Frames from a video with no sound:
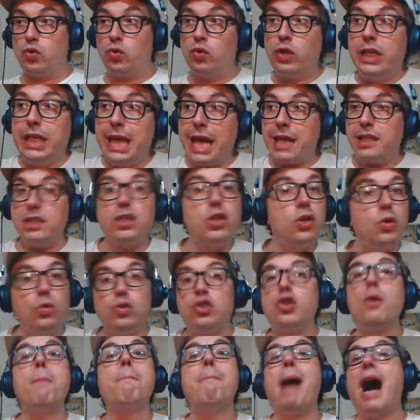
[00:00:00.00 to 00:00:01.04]
get you
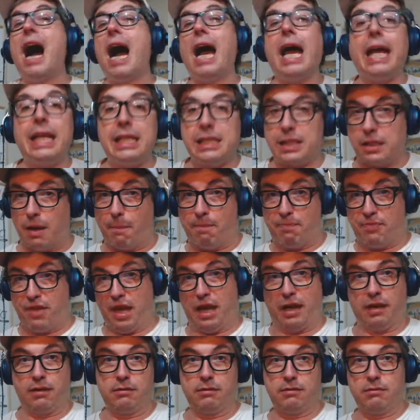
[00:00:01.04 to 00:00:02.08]
to buy something.
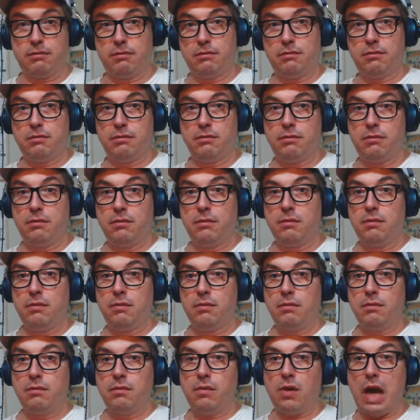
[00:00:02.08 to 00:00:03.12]

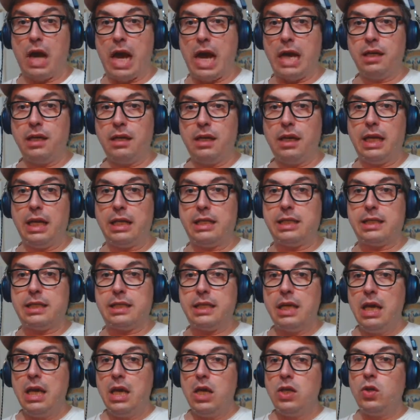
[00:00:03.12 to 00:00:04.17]
Right? It's
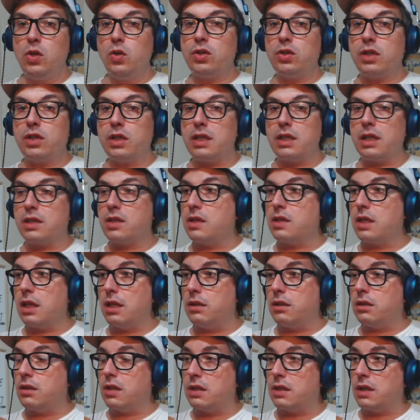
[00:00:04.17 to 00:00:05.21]
used to
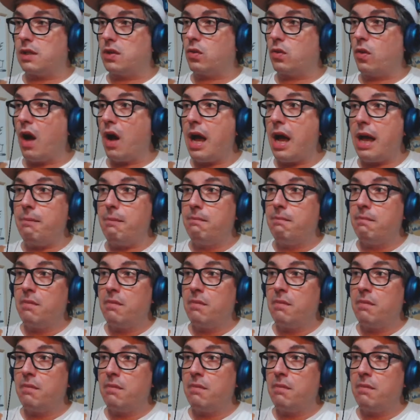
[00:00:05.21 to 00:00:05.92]
describe